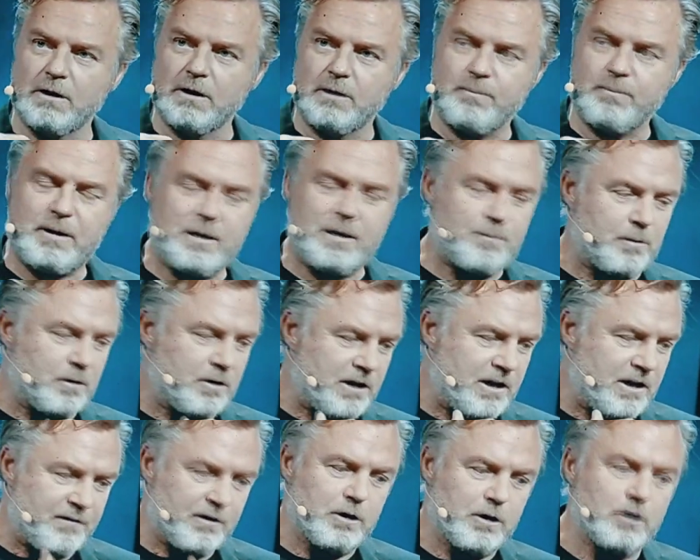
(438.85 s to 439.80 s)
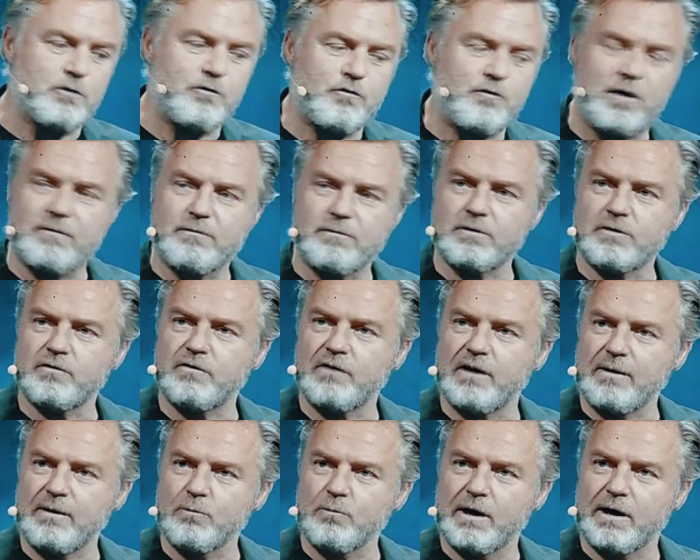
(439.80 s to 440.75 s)
People are never going to travel the
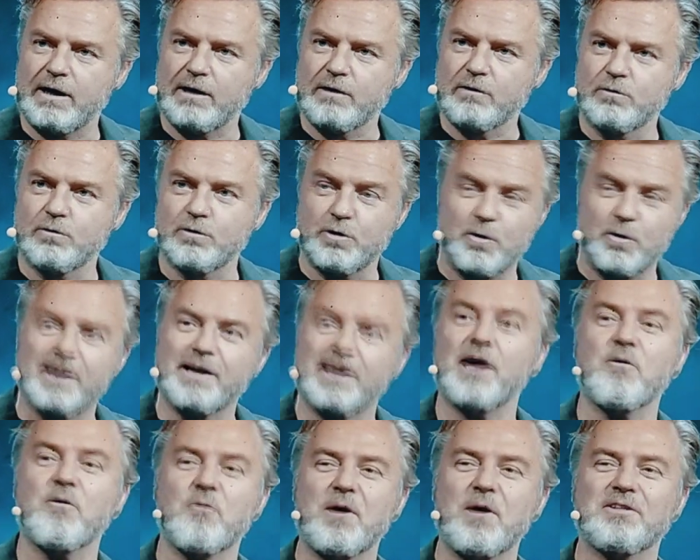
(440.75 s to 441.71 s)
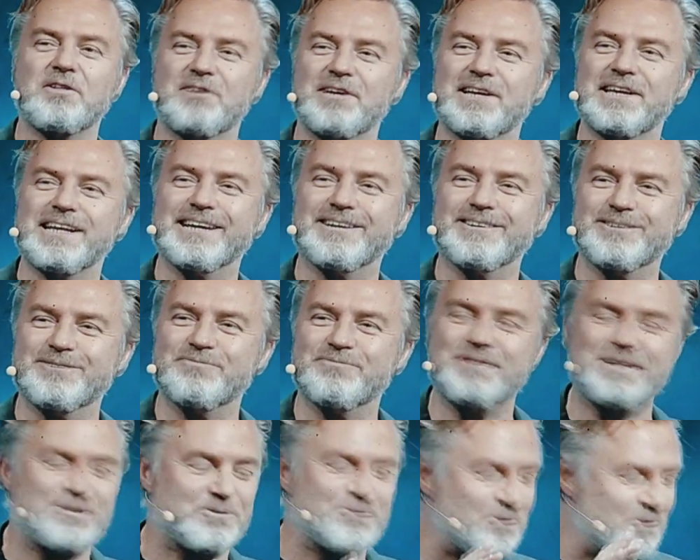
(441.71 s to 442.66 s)
same way, although I can't wait to get out and
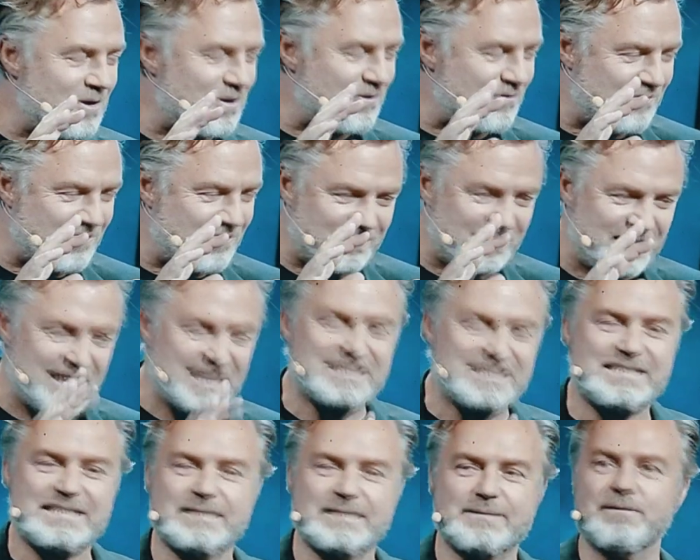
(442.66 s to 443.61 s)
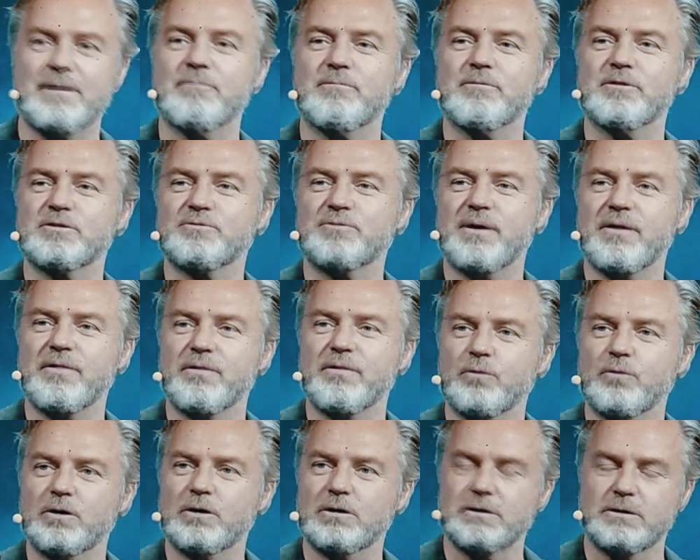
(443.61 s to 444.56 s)
meet all our fantastic members around the
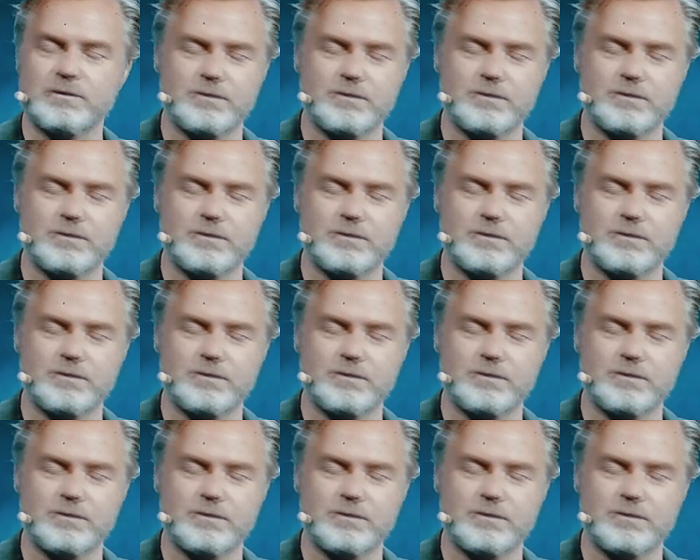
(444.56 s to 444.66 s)
world and